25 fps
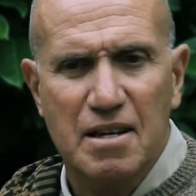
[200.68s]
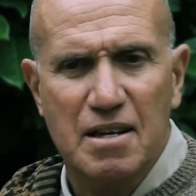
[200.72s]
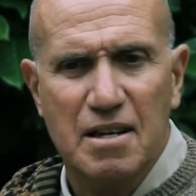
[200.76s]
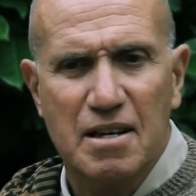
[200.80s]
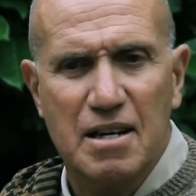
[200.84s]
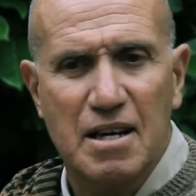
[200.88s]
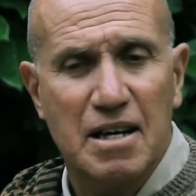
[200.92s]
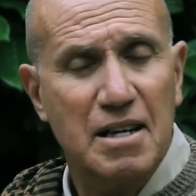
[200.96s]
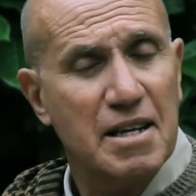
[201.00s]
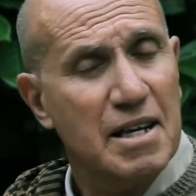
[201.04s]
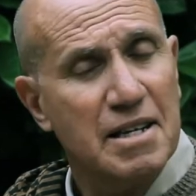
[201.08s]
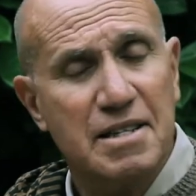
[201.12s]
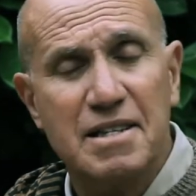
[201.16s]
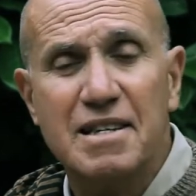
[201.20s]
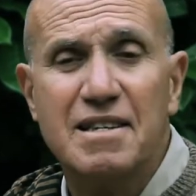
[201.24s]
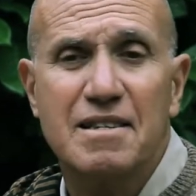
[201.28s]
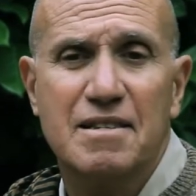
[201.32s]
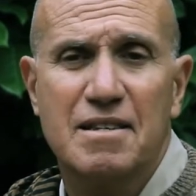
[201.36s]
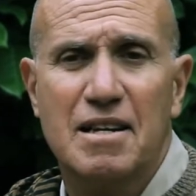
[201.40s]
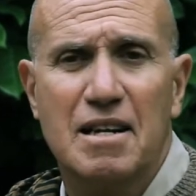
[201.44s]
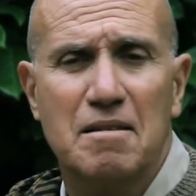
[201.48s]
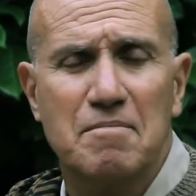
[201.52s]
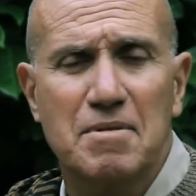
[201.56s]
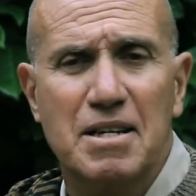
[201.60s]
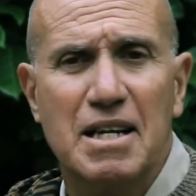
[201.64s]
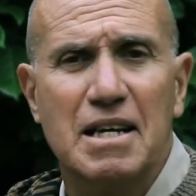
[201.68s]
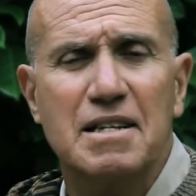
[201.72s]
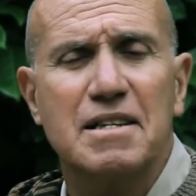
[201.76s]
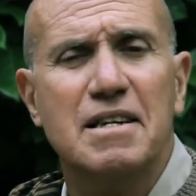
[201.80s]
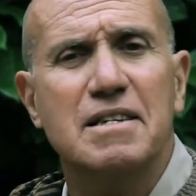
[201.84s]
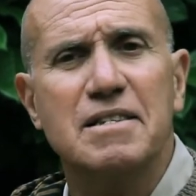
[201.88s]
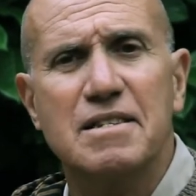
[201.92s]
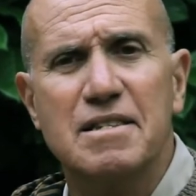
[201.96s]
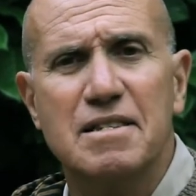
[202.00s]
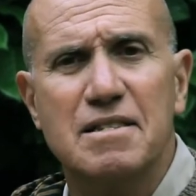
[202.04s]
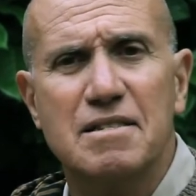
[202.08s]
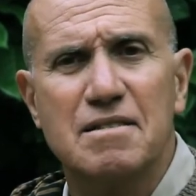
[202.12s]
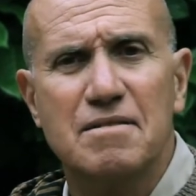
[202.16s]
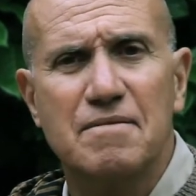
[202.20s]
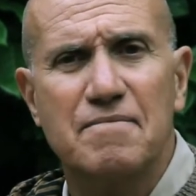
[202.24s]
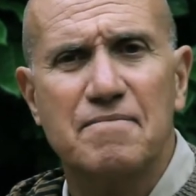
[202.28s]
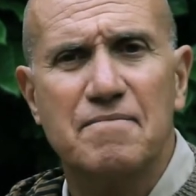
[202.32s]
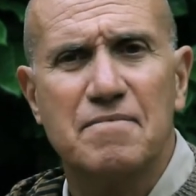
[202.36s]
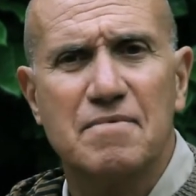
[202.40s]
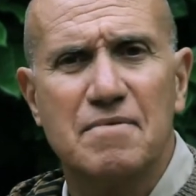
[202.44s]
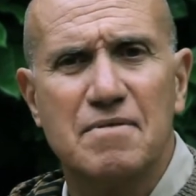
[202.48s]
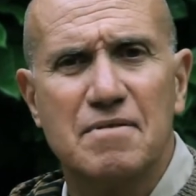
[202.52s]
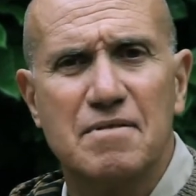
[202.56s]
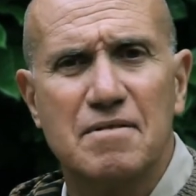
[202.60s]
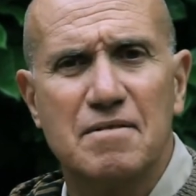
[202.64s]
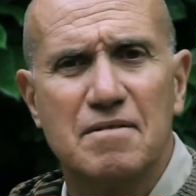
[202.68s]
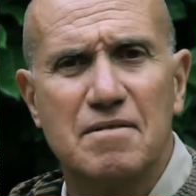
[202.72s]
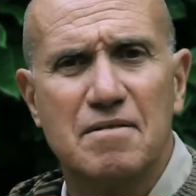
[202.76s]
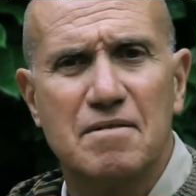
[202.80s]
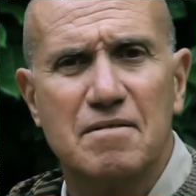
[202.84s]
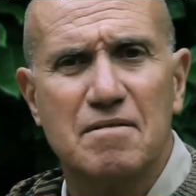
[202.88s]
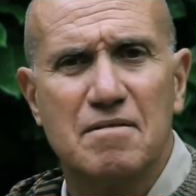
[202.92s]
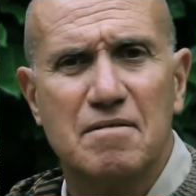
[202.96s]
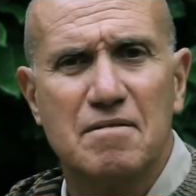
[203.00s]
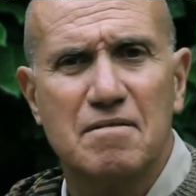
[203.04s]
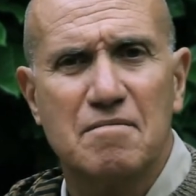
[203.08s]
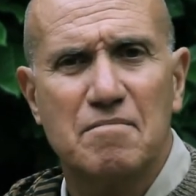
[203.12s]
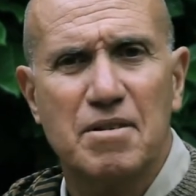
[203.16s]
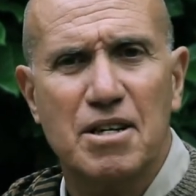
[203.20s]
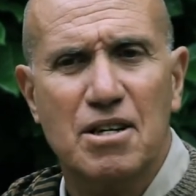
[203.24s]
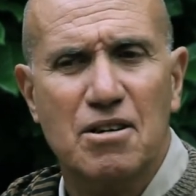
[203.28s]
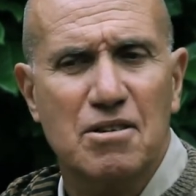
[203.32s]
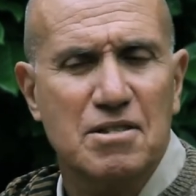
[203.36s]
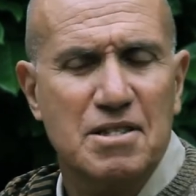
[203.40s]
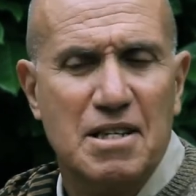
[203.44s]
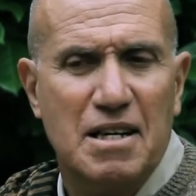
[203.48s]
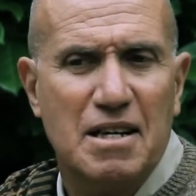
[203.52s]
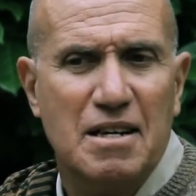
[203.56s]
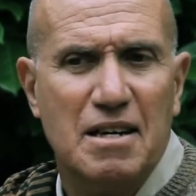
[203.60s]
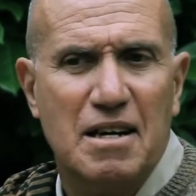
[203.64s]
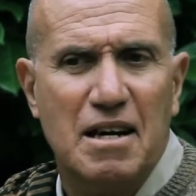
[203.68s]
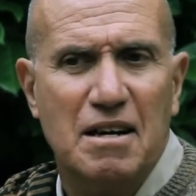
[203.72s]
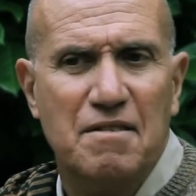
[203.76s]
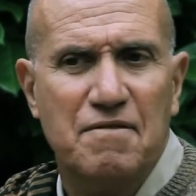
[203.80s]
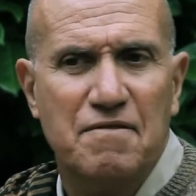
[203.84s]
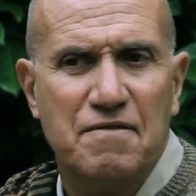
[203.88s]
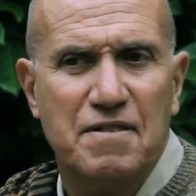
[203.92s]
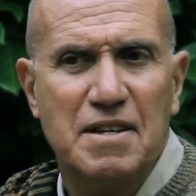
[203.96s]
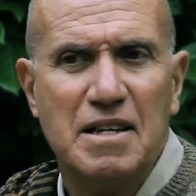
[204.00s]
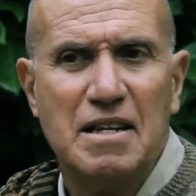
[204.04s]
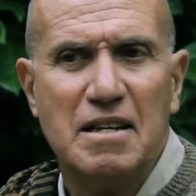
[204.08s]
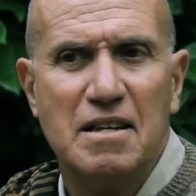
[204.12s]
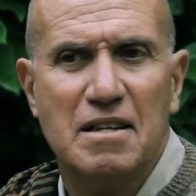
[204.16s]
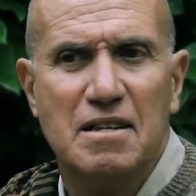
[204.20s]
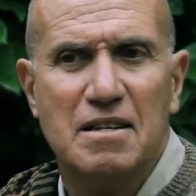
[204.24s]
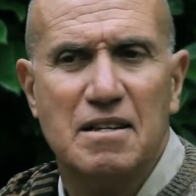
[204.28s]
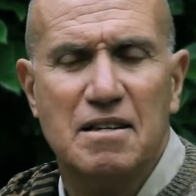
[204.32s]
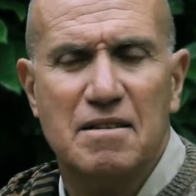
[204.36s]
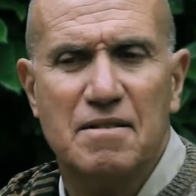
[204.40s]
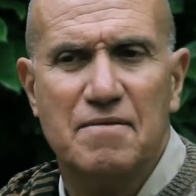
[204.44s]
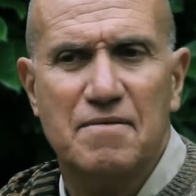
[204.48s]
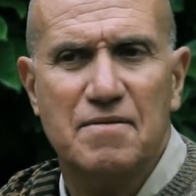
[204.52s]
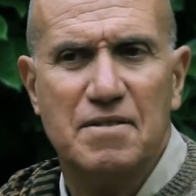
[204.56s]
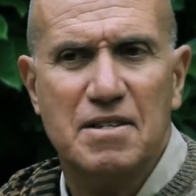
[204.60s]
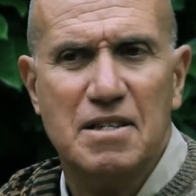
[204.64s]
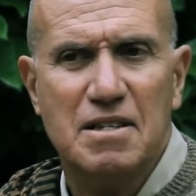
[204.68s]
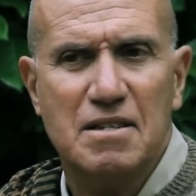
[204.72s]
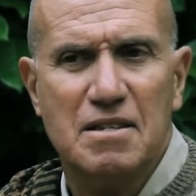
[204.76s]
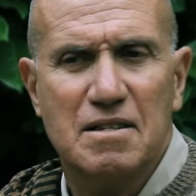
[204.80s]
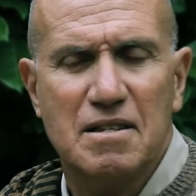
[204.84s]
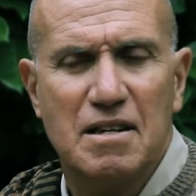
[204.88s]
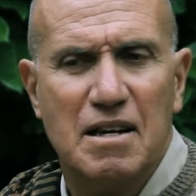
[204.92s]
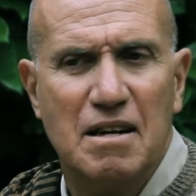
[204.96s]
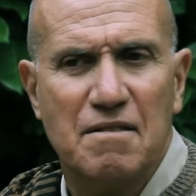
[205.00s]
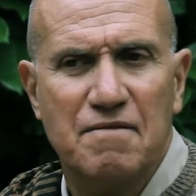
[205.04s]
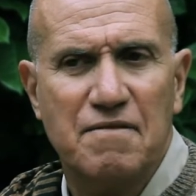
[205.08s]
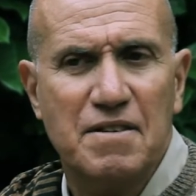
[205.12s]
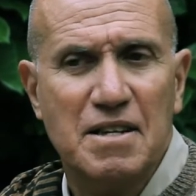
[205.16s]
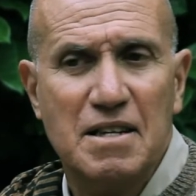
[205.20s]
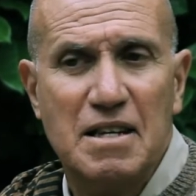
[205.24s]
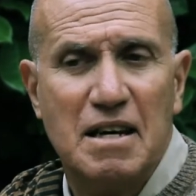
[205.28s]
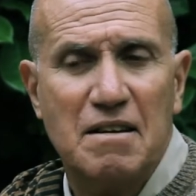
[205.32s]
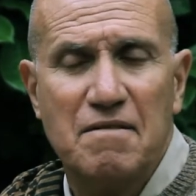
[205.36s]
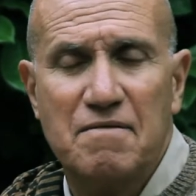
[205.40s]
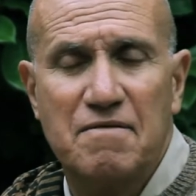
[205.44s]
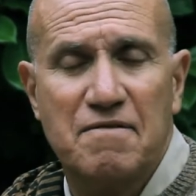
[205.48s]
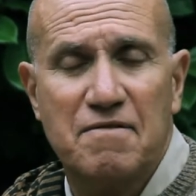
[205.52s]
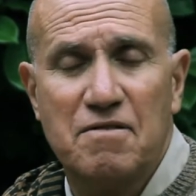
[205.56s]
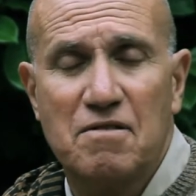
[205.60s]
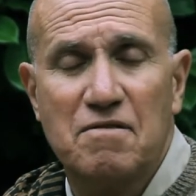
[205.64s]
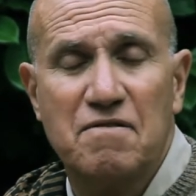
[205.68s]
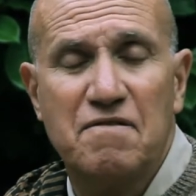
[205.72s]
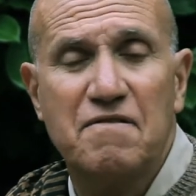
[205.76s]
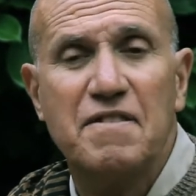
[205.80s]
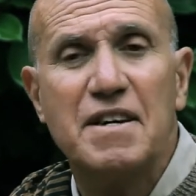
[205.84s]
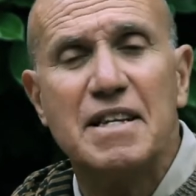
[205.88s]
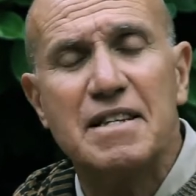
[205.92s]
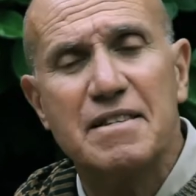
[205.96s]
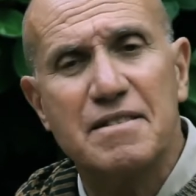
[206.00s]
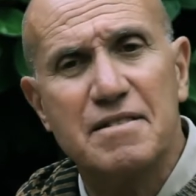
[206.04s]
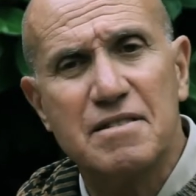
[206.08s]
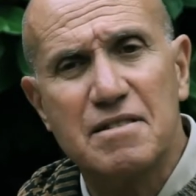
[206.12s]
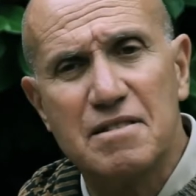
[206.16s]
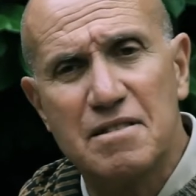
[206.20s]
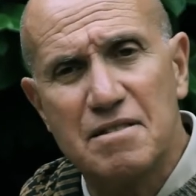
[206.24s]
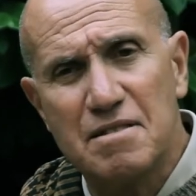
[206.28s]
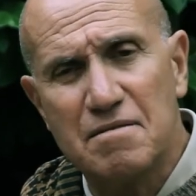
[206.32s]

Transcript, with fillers: And I did, and I'm glad I did, because I, I, feel, I feel I've fulfilled